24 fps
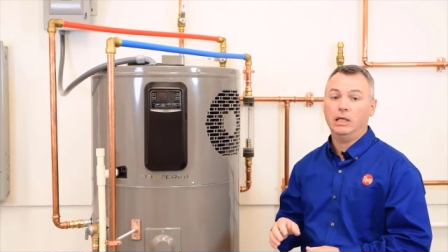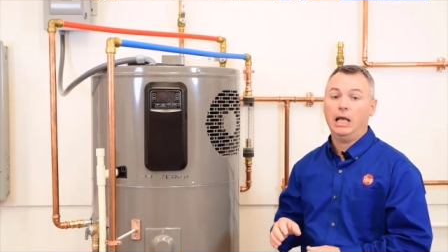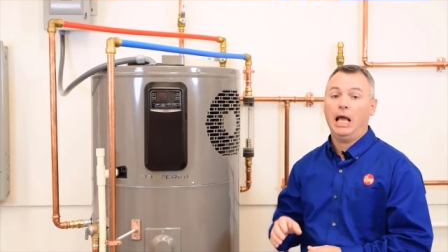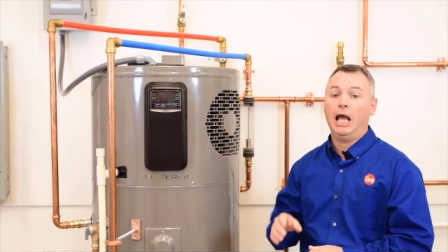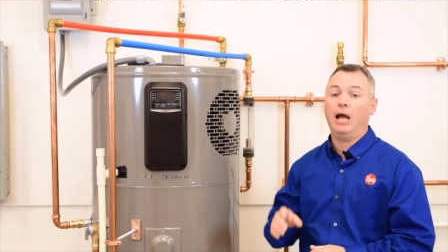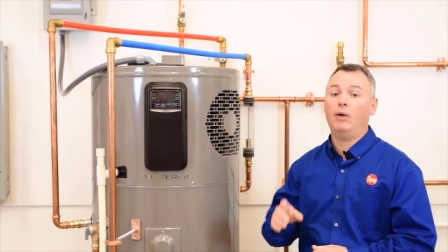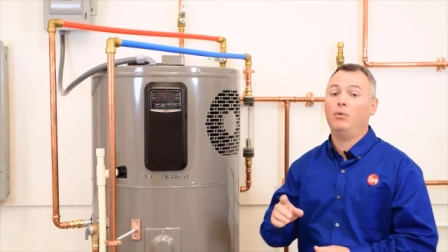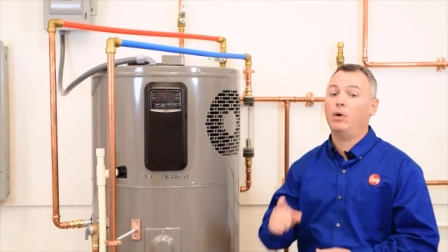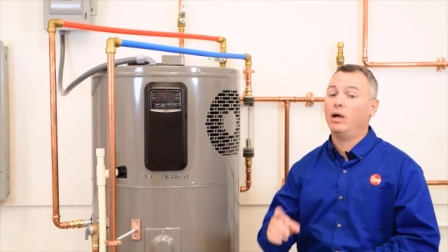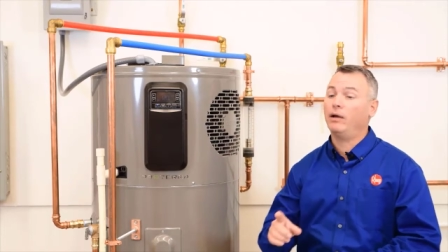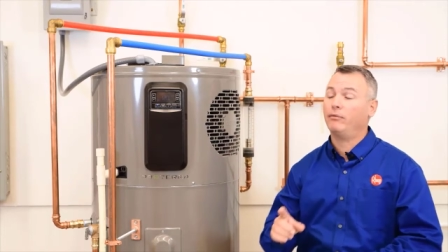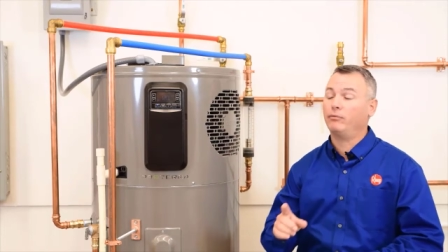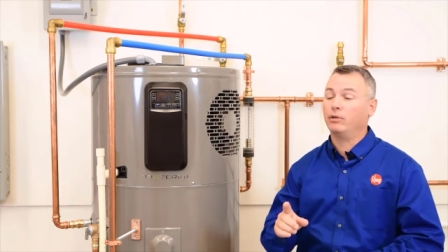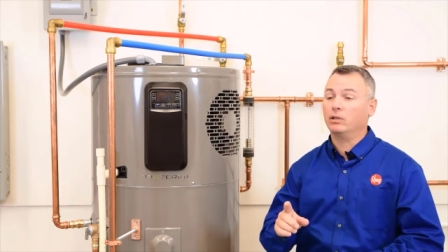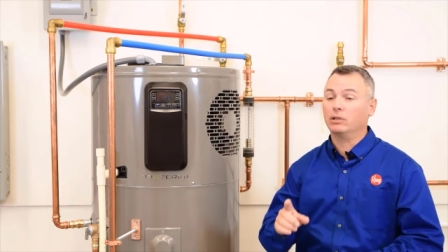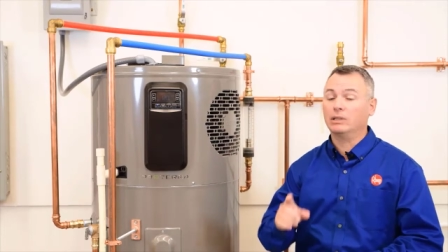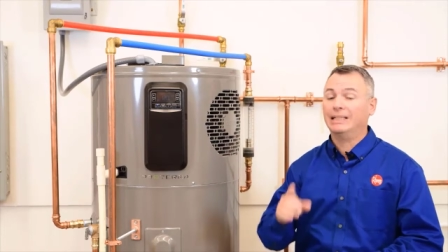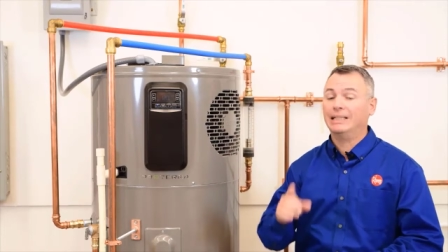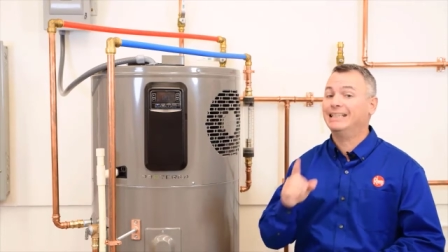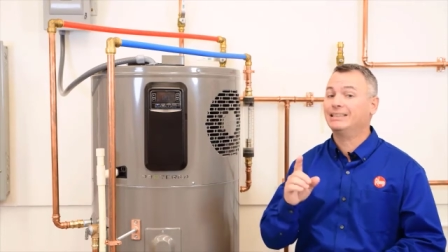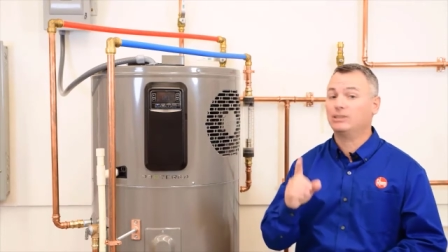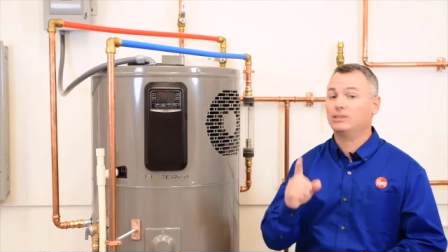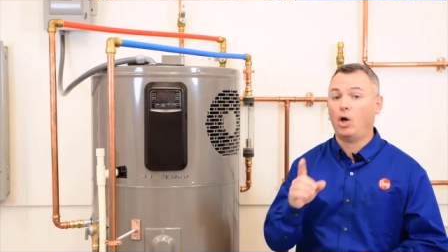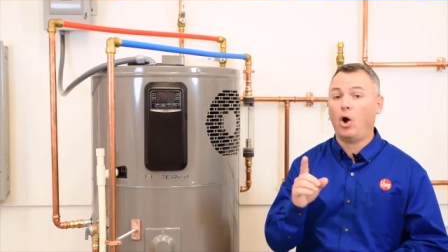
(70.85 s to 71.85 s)

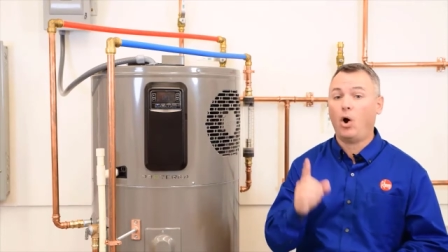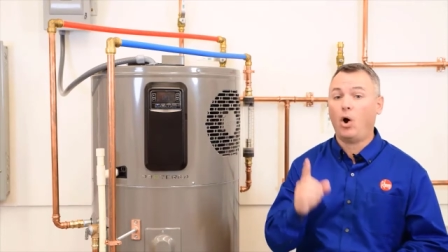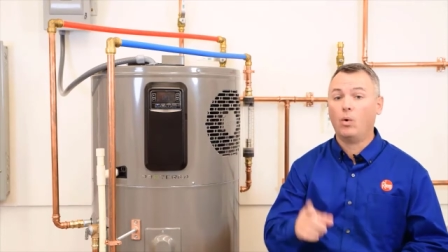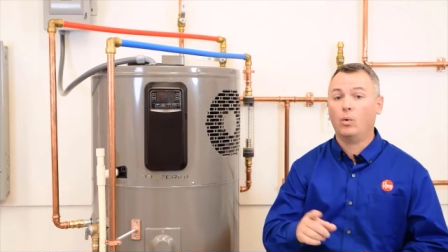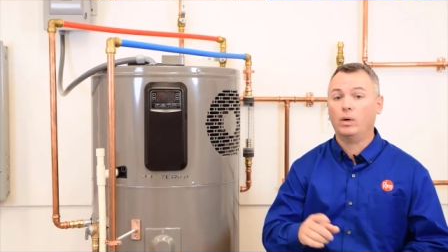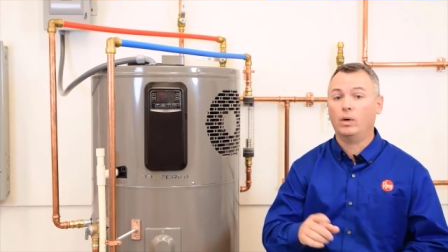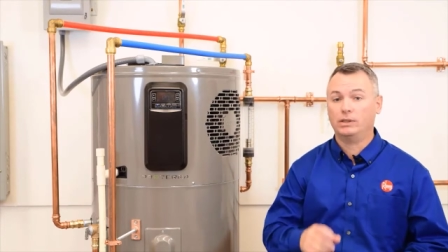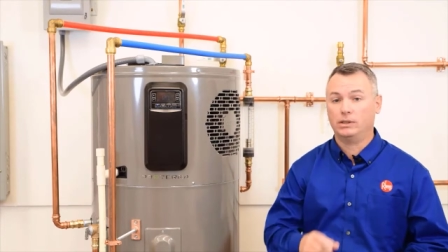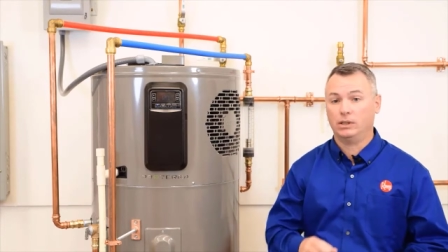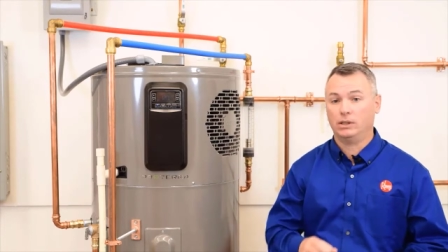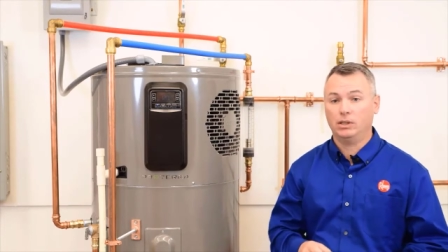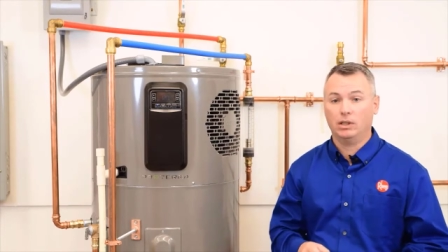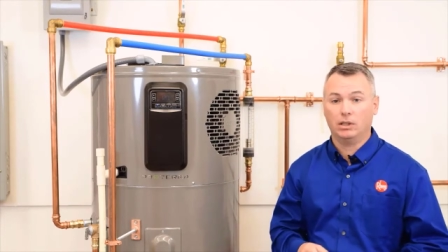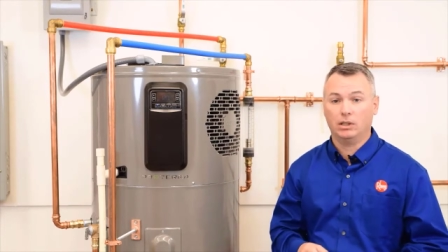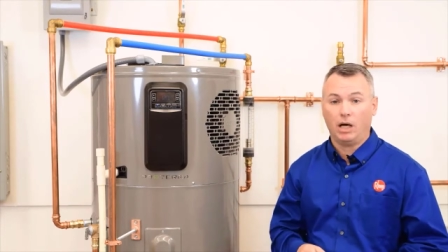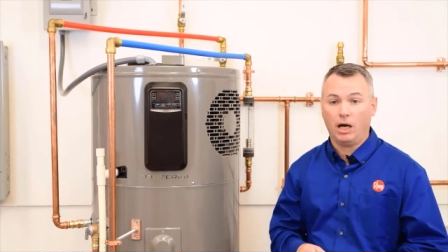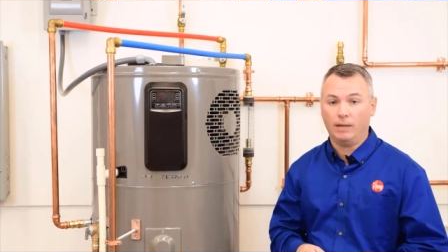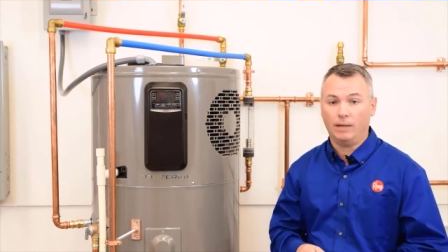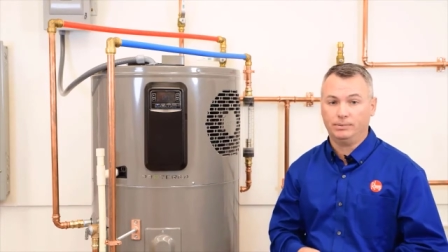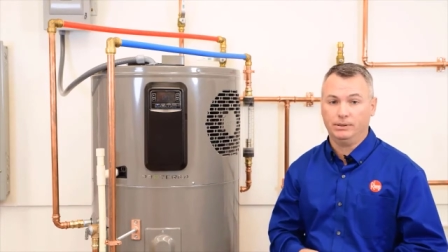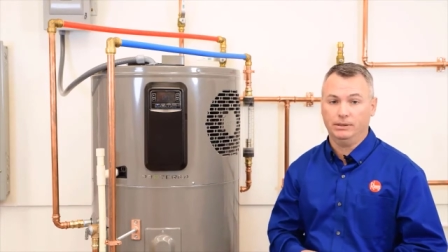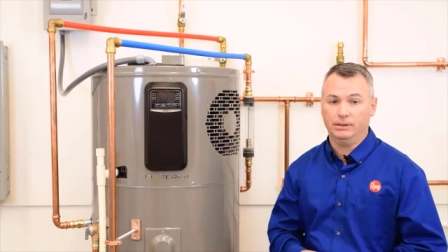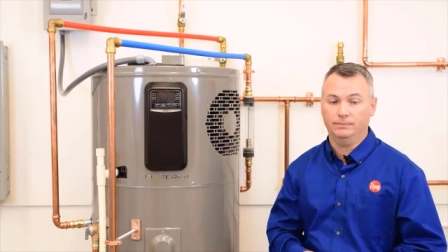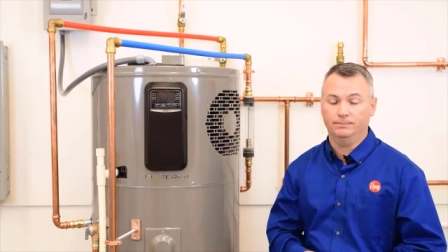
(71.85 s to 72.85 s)
However, it's always a good
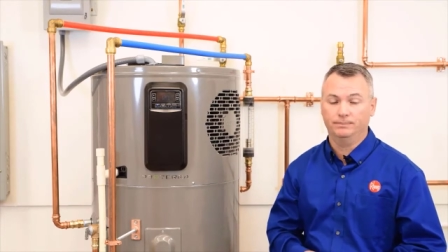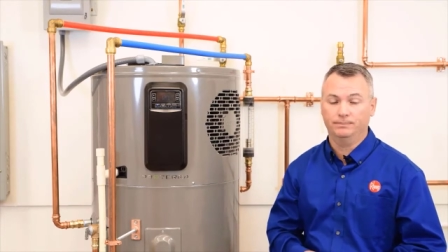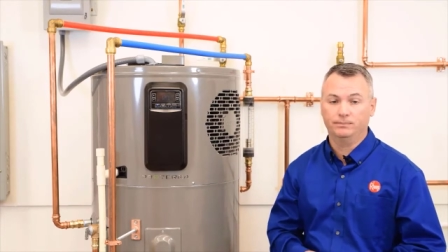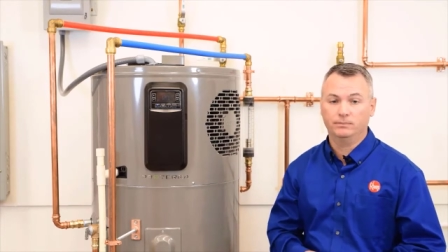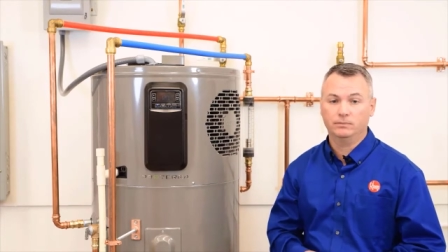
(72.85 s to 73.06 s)
option.